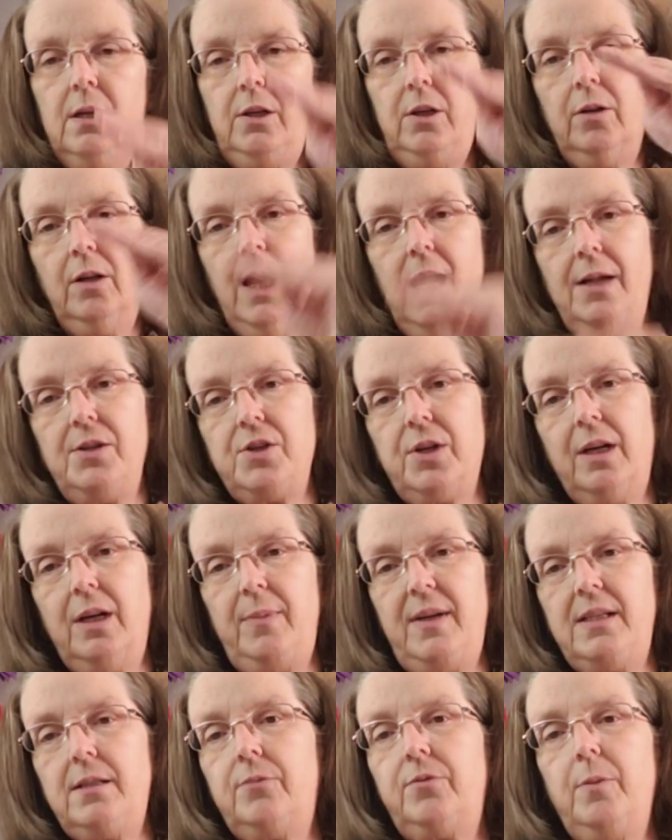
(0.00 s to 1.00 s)
Your lines are going
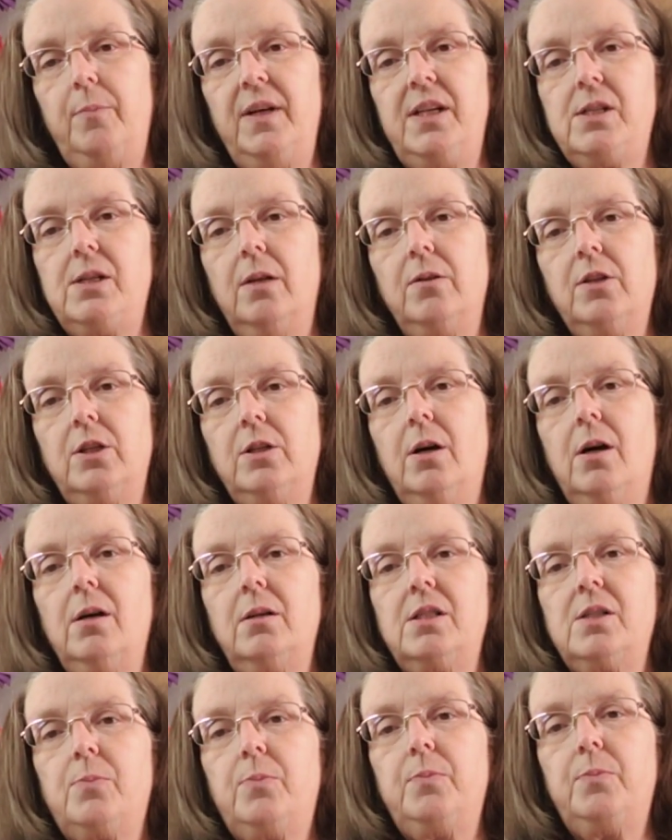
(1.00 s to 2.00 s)
to be different based on the
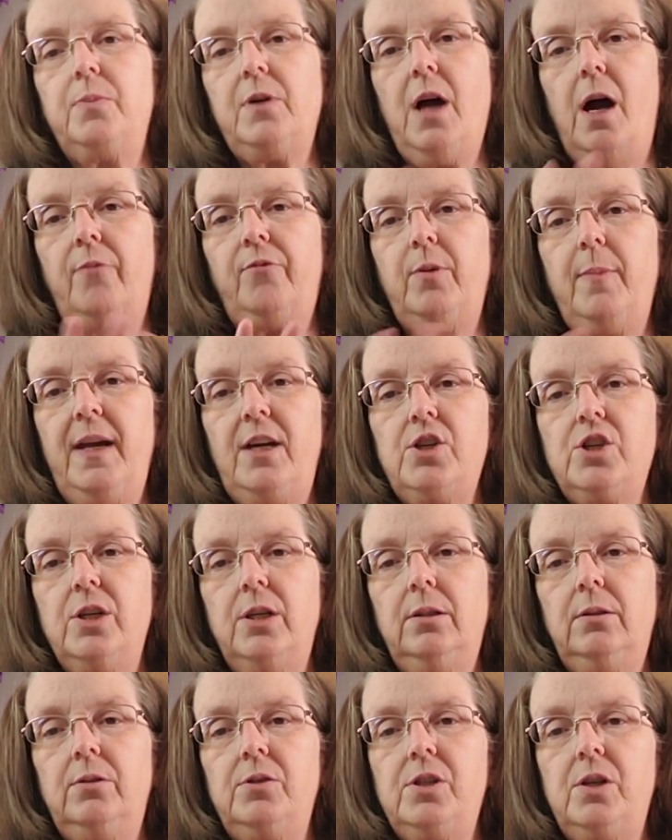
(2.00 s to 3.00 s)
dog's conformation.